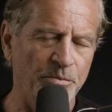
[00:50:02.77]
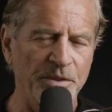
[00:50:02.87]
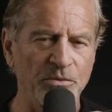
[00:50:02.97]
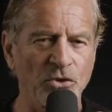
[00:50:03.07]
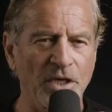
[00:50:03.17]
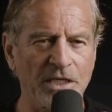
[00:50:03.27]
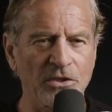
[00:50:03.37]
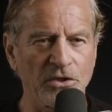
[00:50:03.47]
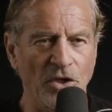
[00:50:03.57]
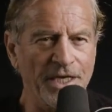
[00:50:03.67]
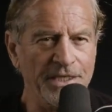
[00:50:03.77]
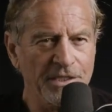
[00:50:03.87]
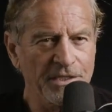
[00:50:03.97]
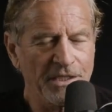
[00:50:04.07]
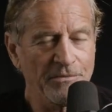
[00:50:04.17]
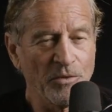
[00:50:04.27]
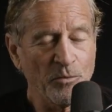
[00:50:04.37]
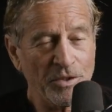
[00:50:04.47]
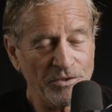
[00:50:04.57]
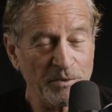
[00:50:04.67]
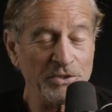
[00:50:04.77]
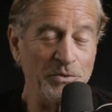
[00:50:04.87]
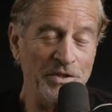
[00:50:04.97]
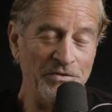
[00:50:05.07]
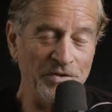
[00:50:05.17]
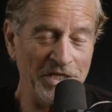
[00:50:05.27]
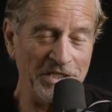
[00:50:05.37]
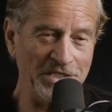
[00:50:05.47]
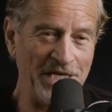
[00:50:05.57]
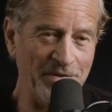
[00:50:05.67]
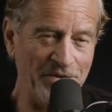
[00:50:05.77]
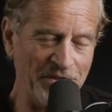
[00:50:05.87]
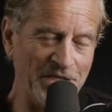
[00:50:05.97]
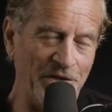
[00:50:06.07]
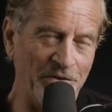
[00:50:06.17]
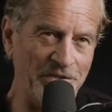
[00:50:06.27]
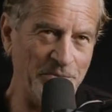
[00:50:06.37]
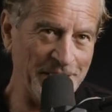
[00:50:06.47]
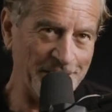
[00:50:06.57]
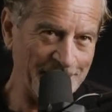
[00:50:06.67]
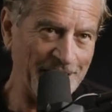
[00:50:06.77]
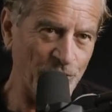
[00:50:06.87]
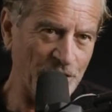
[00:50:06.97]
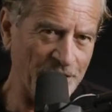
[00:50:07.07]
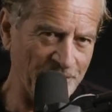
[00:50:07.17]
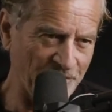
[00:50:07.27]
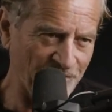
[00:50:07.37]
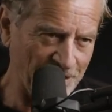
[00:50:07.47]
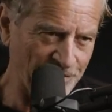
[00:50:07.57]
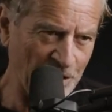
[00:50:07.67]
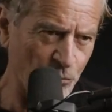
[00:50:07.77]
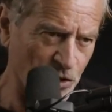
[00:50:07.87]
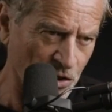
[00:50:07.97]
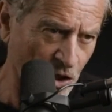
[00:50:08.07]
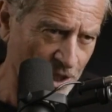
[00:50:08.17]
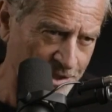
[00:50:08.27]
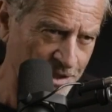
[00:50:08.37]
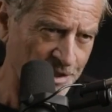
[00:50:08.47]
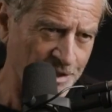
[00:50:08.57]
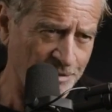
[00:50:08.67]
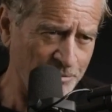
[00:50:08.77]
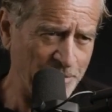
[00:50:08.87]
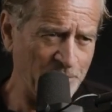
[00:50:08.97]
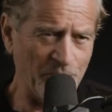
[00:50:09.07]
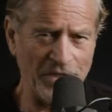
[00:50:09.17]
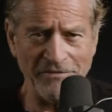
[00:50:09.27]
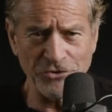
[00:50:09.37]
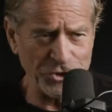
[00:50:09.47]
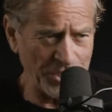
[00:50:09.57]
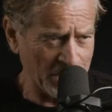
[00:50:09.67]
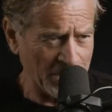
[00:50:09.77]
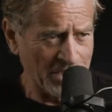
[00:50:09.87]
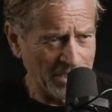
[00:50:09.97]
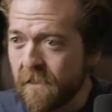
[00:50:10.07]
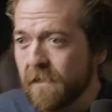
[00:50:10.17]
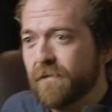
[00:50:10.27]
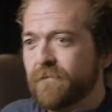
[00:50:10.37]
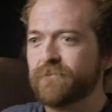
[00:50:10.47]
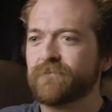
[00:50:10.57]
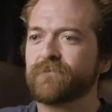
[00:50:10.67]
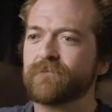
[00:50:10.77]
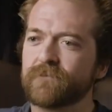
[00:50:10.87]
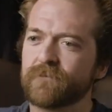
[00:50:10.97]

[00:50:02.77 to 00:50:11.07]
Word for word: well people like yeah. light, I mean, especially when they're in the entertain, eh, going to be entertained or going out for fun. They want light. Yeah. people don't want heavy shit. Yeah. I mean, no one